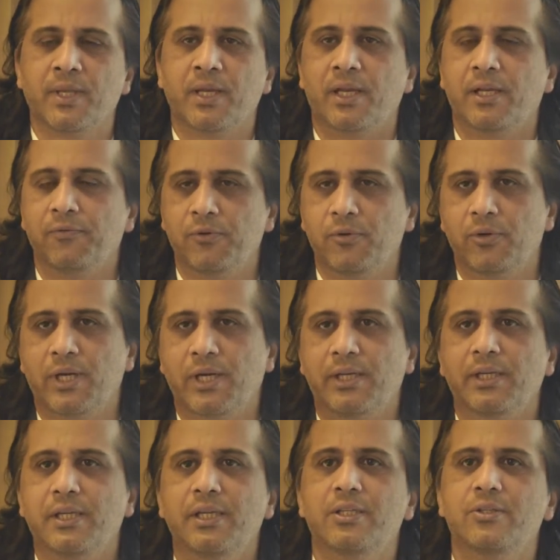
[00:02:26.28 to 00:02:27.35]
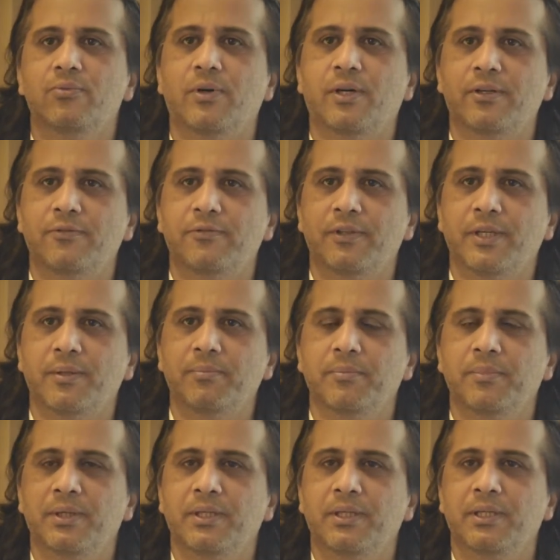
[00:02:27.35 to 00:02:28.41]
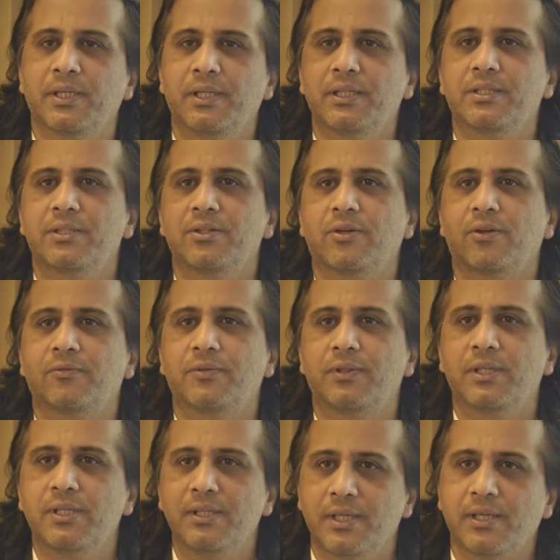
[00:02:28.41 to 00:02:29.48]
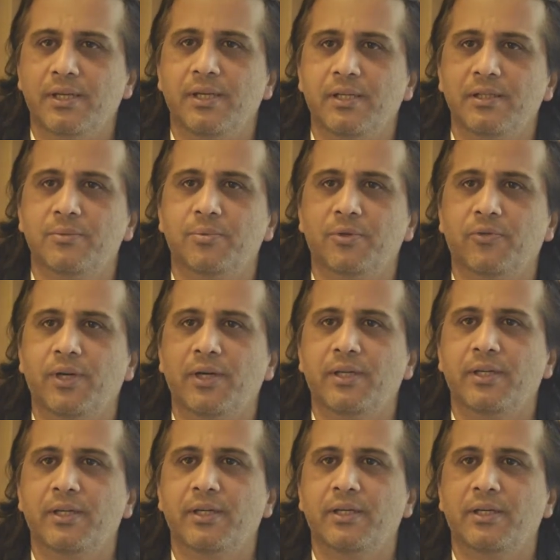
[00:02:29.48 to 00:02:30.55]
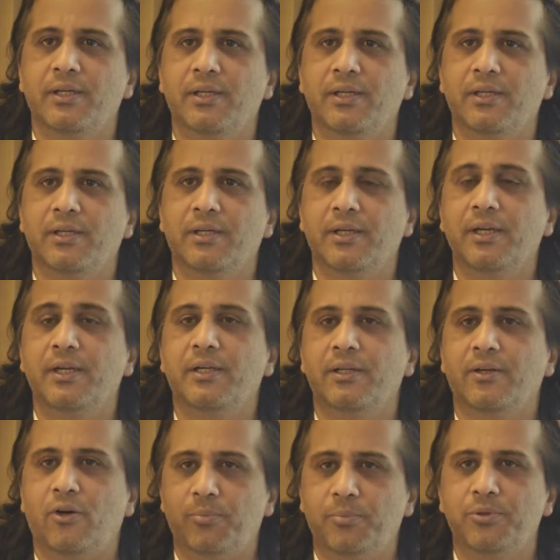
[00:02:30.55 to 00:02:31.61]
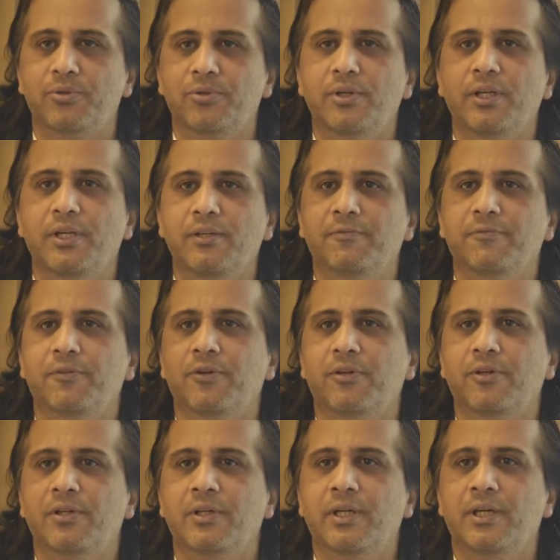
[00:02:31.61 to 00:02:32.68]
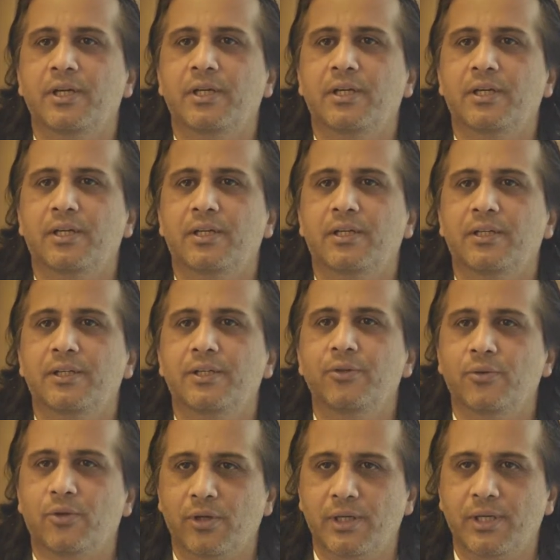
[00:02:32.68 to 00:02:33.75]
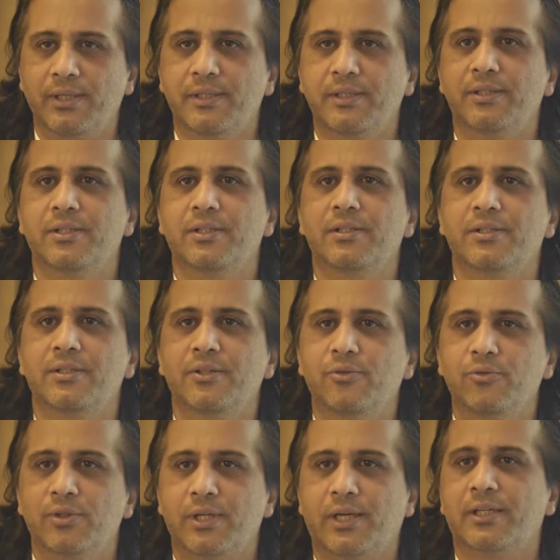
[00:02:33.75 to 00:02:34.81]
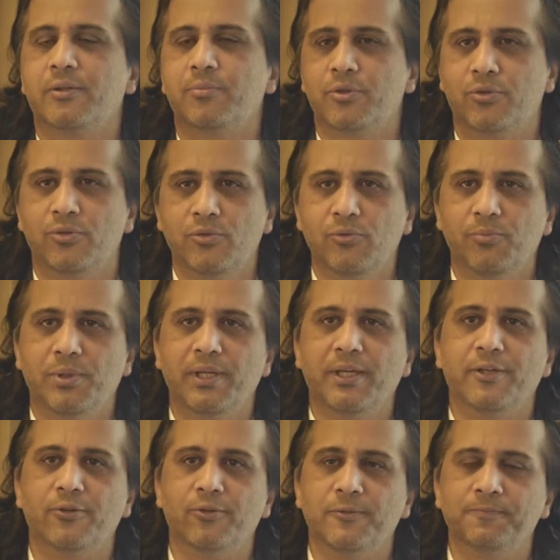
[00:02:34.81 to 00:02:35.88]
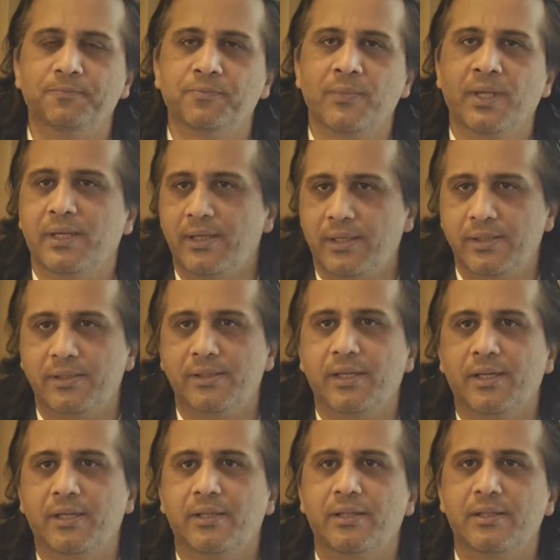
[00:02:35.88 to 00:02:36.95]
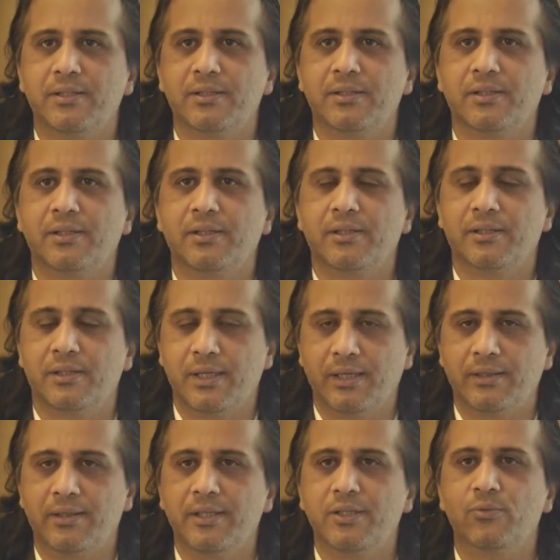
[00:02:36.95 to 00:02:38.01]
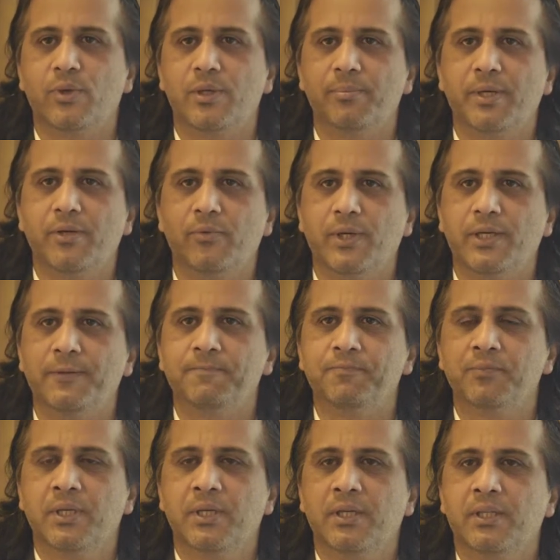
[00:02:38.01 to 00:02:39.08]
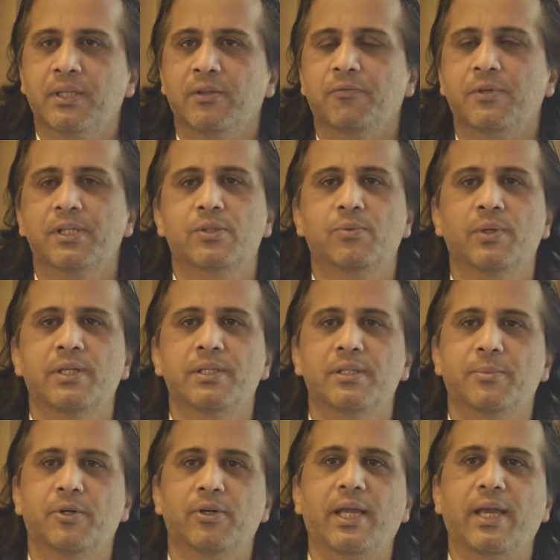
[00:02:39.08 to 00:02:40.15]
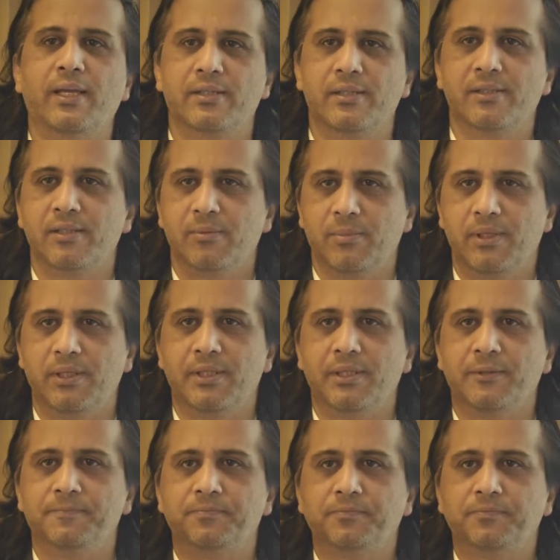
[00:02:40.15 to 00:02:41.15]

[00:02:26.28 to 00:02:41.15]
And if you look at each one of them, each of these areas provide a great opportunity for new organizations, new startups to play a role. Let us take these one by one. The first one is about accessibility.